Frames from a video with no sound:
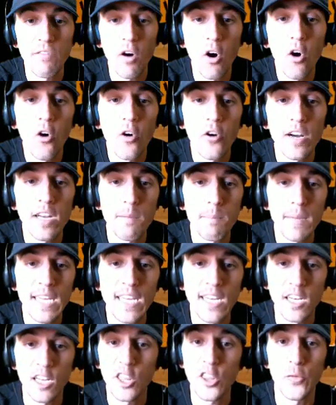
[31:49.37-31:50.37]
already
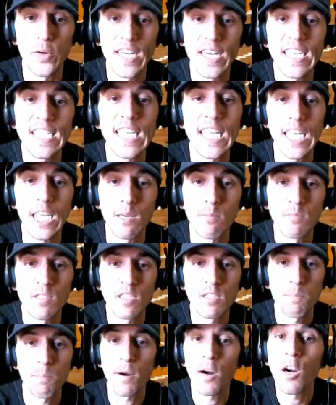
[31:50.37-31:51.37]
beaten three teams
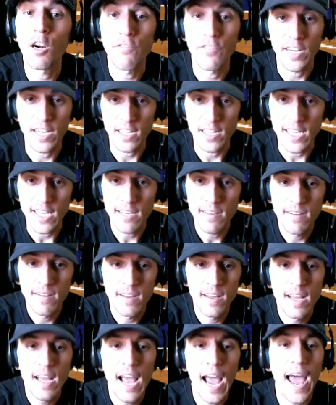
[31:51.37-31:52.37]
perfectly,
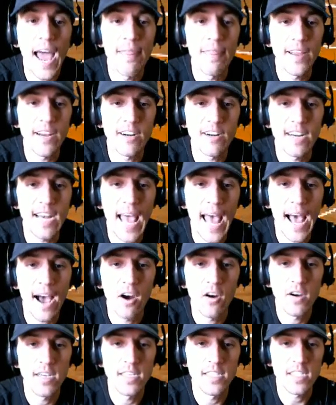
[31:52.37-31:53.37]
and they are
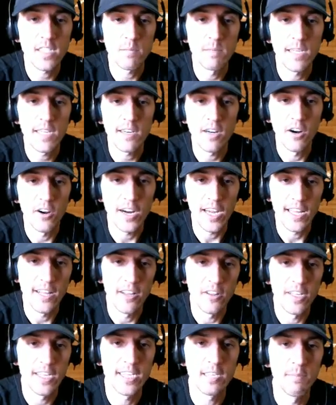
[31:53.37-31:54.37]
now. Is this me? Or, okay, no,
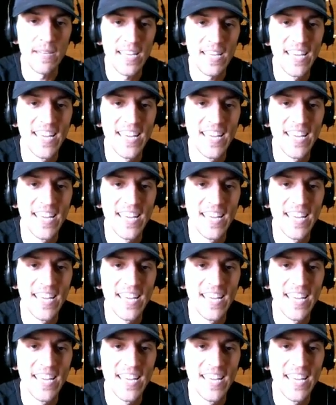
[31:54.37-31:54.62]
that's me.